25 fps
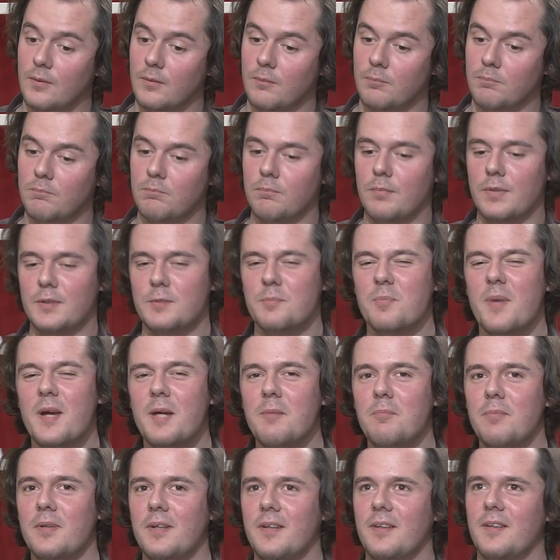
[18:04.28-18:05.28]
But
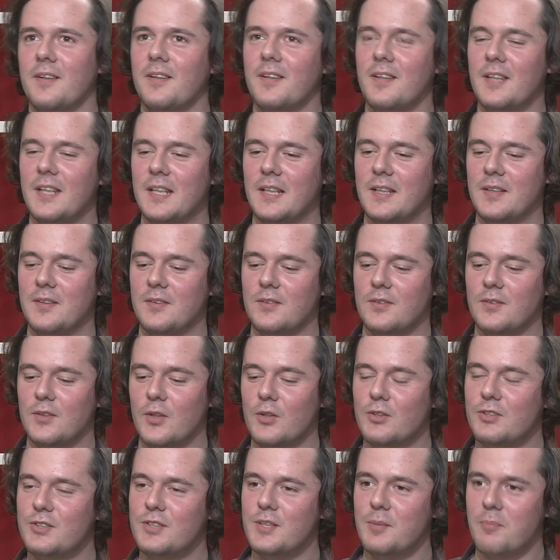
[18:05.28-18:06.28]
maybe
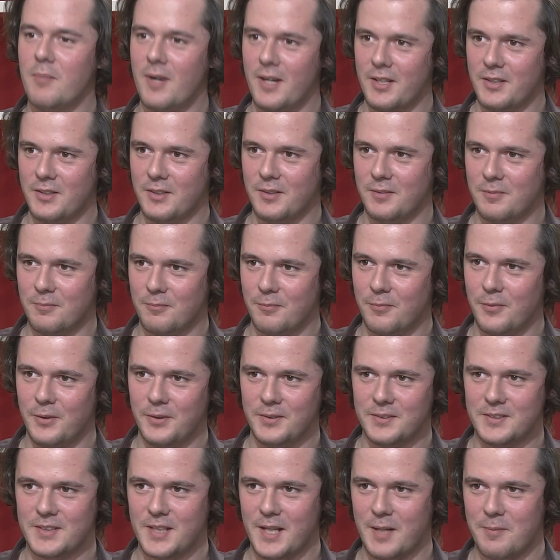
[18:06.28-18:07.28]
not the money
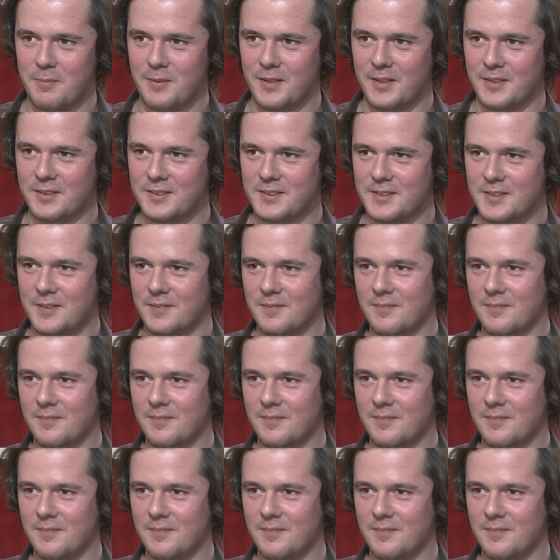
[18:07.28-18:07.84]
brings happiness.